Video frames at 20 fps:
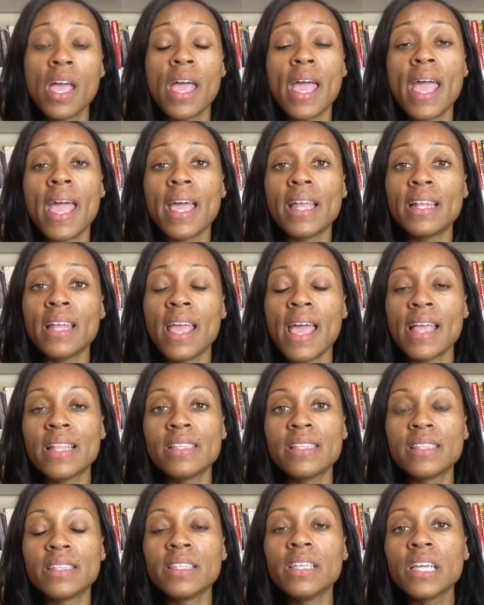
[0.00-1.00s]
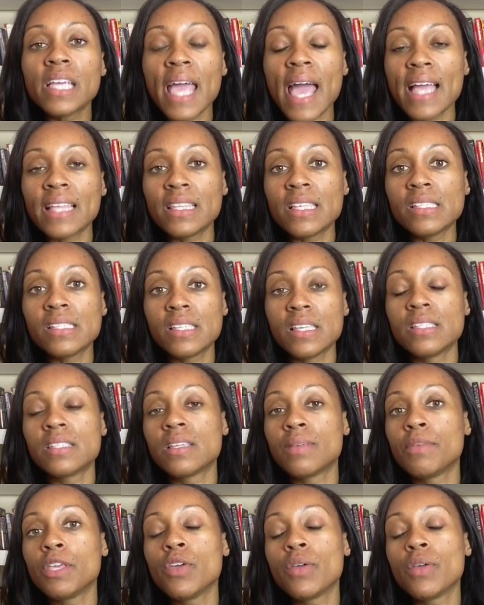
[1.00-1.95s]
and look at the system.